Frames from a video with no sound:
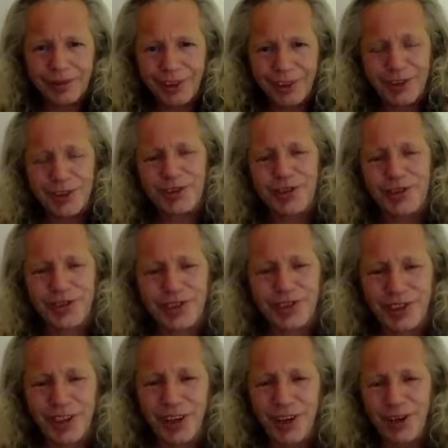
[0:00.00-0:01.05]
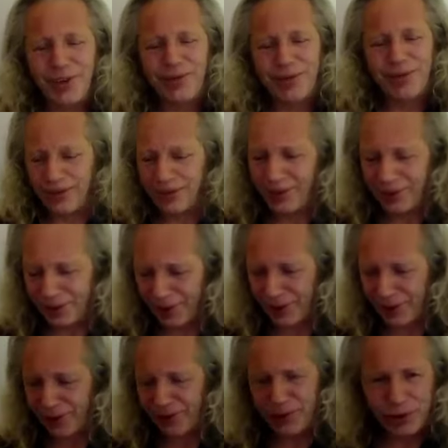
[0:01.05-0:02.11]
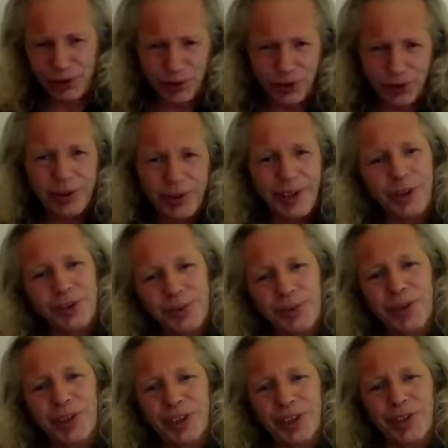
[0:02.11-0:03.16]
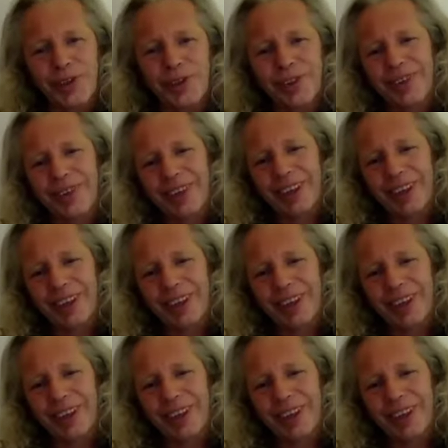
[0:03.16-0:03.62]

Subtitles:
and it's the staff of the unit that I was working on.